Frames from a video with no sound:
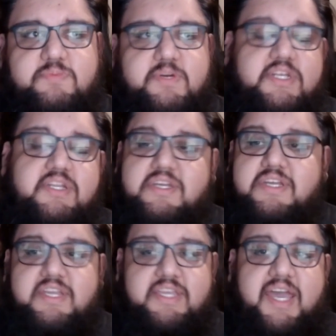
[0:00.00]
But
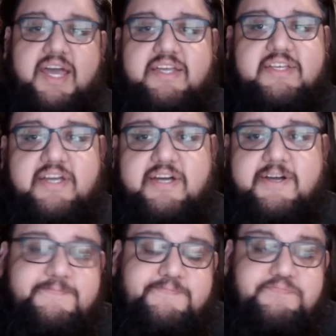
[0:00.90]
yeah,
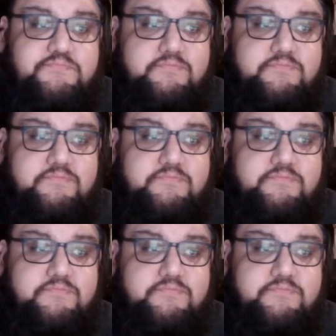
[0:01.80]
um,